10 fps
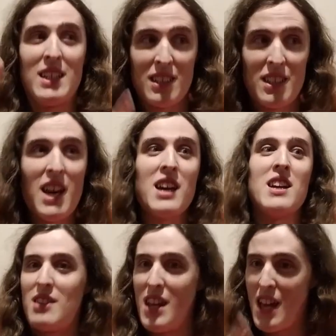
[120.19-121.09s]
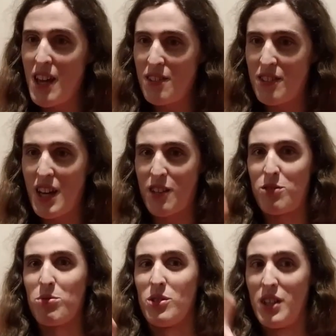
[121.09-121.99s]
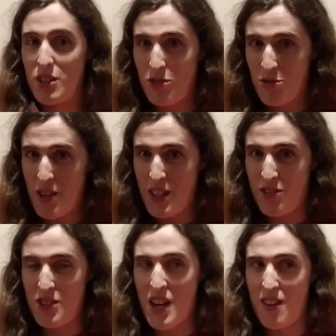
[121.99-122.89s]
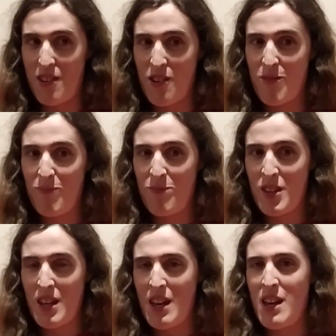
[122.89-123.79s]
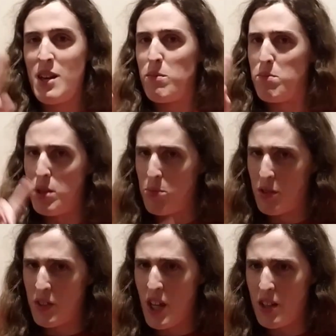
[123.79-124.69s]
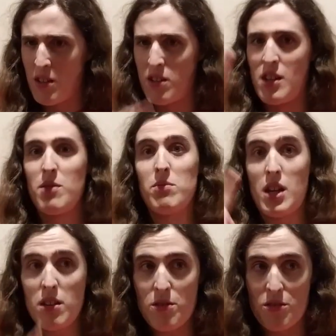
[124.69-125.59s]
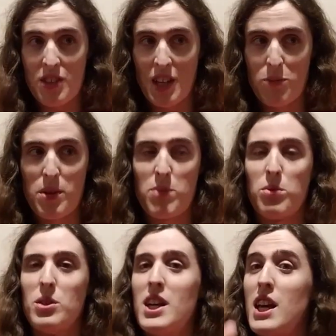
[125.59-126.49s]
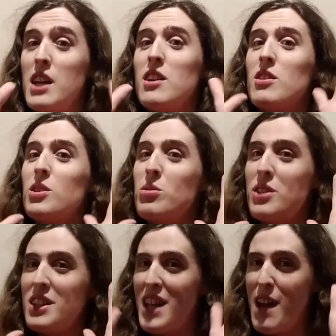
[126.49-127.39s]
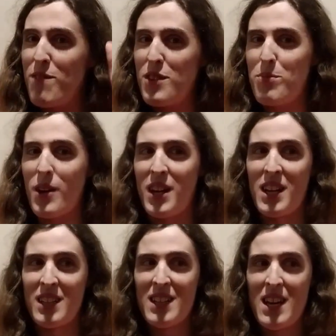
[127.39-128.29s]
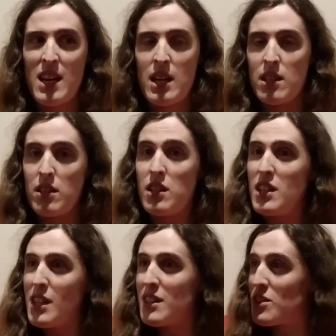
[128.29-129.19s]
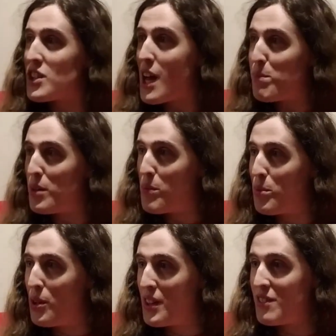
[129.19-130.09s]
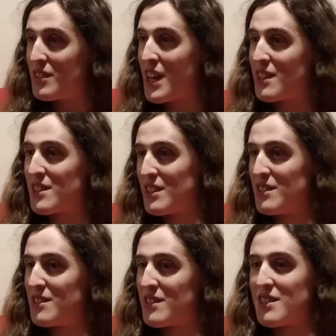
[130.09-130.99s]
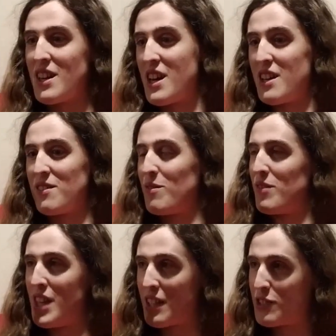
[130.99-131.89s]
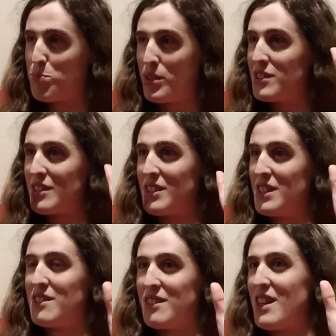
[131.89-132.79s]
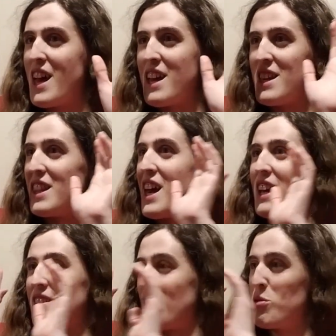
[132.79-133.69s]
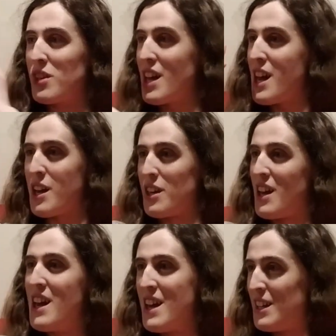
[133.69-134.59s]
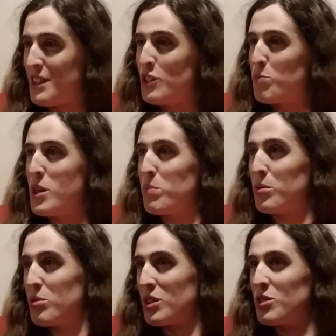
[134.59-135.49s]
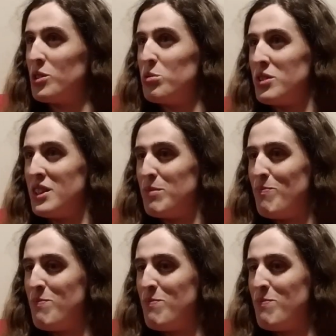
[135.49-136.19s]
Gay, asexual, transgender, people of color, intersex people. It included everybody. You didn't have to chop up all these sections to explicitly say that, okay, these people are included.